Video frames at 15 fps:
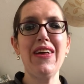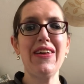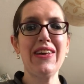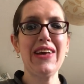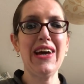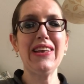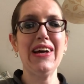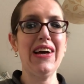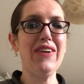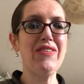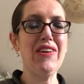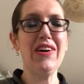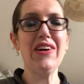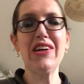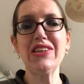get that. If you
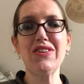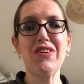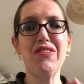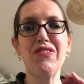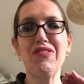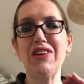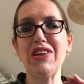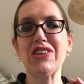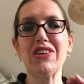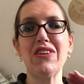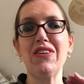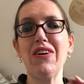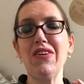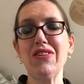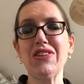like historical fiction,
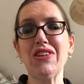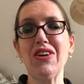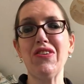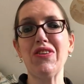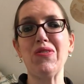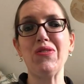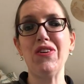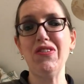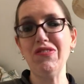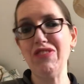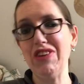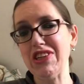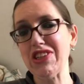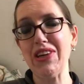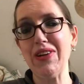or historical
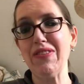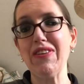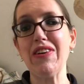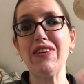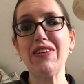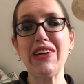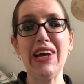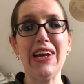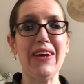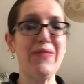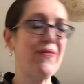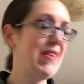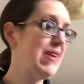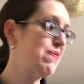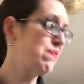non-fiction even, get it.
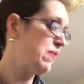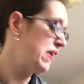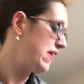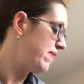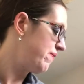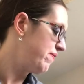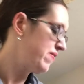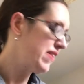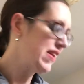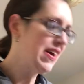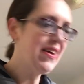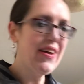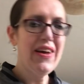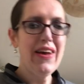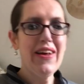It's brilliant.
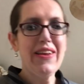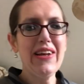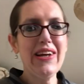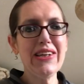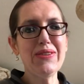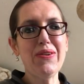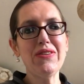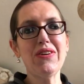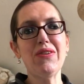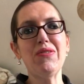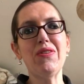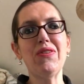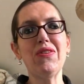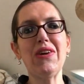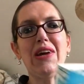Next one, God,
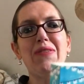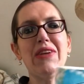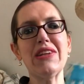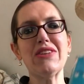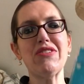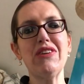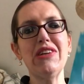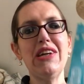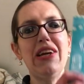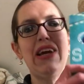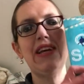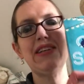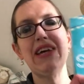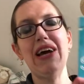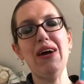we're on 8 minutes already,
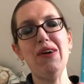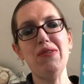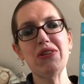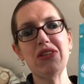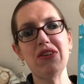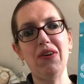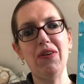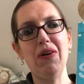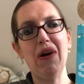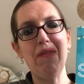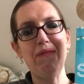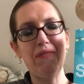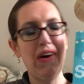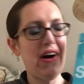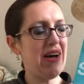is Our Song
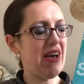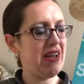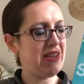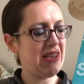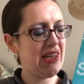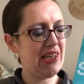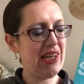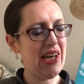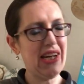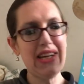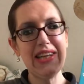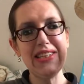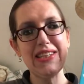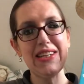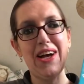by Danny
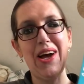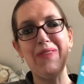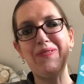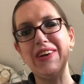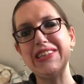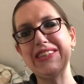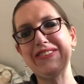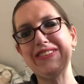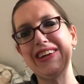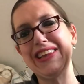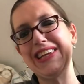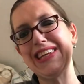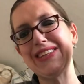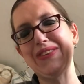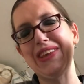Atkins. I buddy read
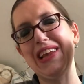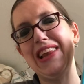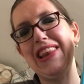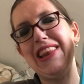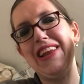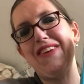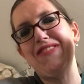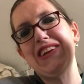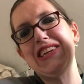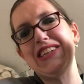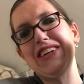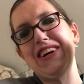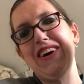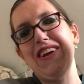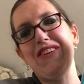this with the lovely
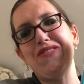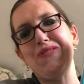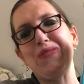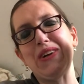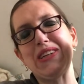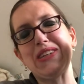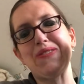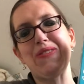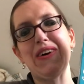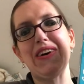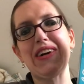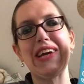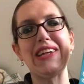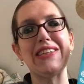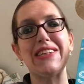Charlotte from Books and
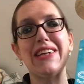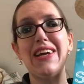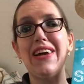Bargains.